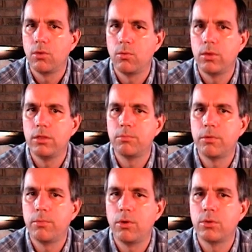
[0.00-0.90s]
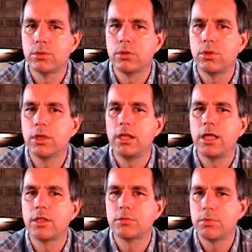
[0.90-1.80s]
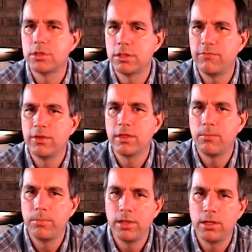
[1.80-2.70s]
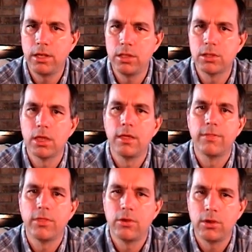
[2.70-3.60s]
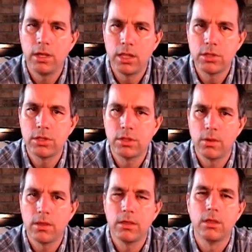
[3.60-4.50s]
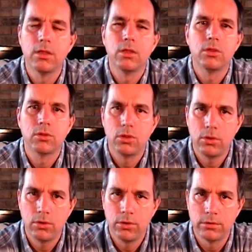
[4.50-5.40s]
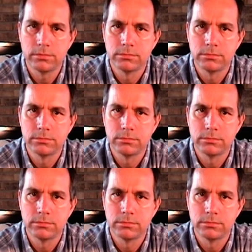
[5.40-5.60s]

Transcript: We propose looking at specific abilities that are necessary to learn.